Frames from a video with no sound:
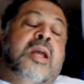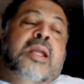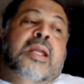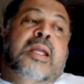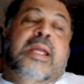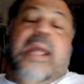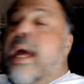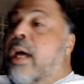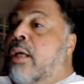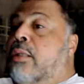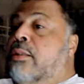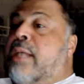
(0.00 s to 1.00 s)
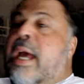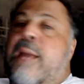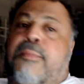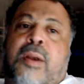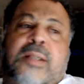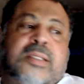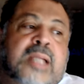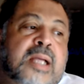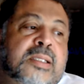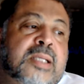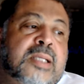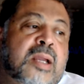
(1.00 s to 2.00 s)
Yeah, Dak
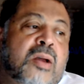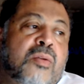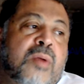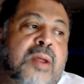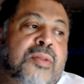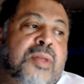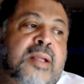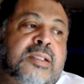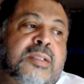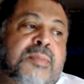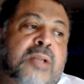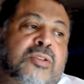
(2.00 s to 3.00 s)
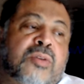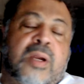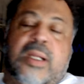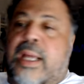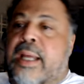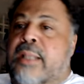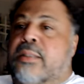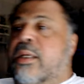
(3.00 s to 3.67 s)
Prescott saying all the right things about Trey Lance,